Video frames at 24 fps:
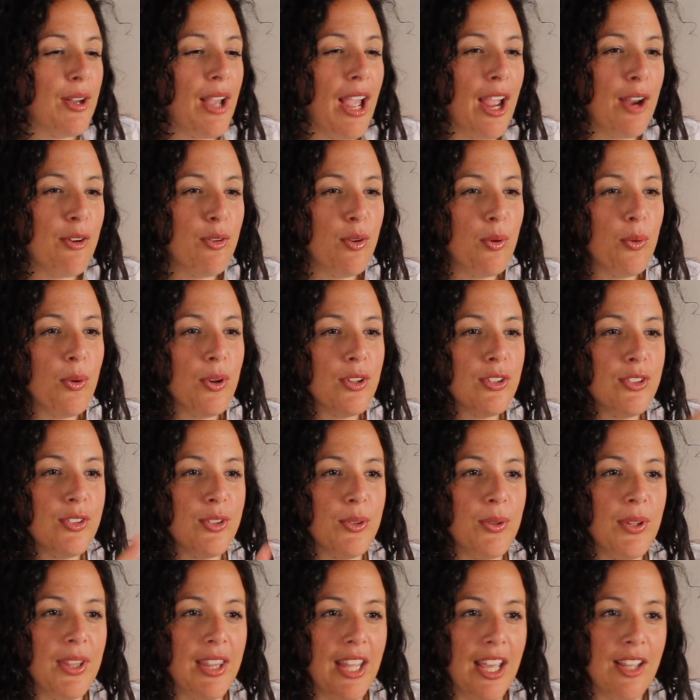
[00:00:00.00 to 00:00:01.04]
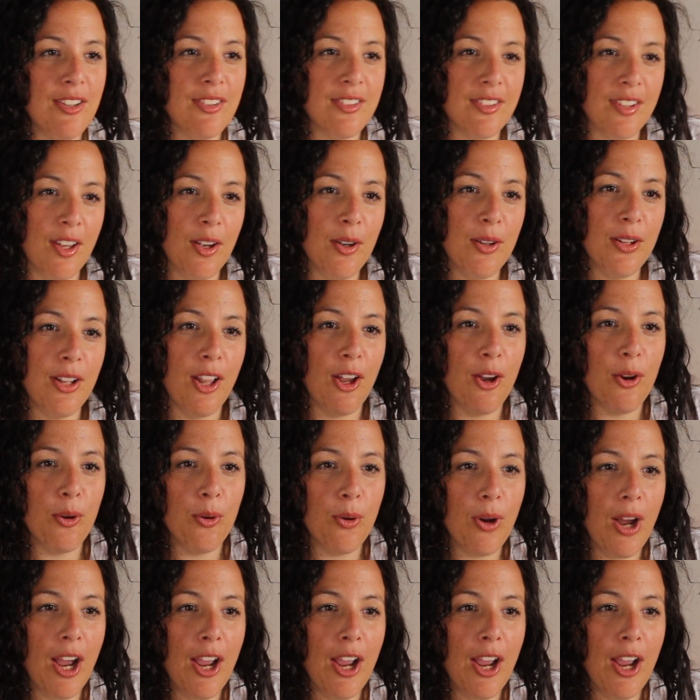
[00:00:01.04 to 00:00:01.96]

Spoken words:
everyone's doing their solo.